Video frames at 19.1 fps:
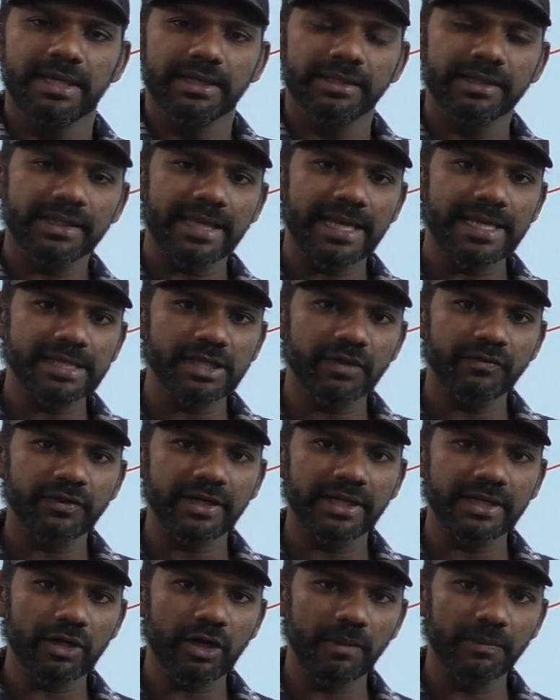In the case of
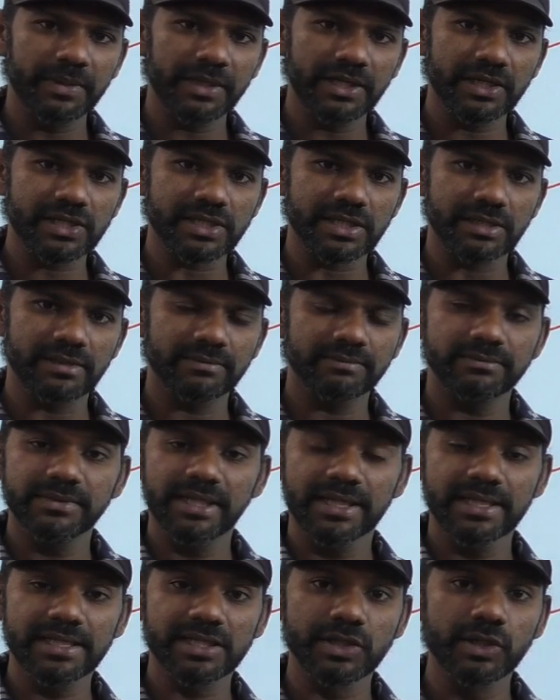reading comprehension,
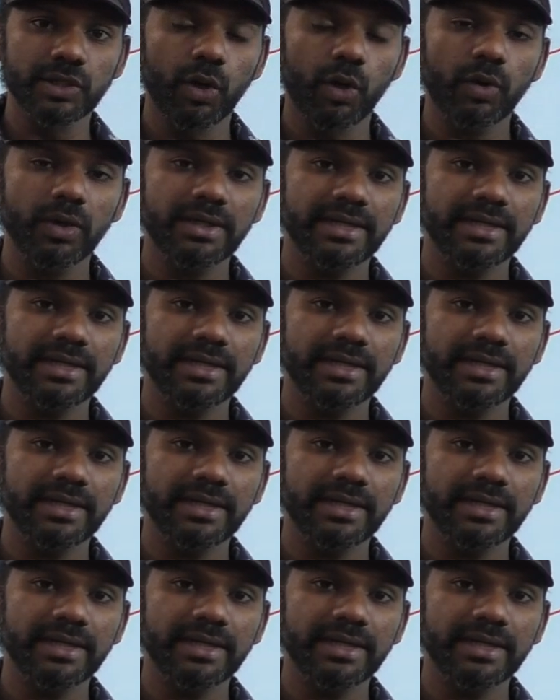there is no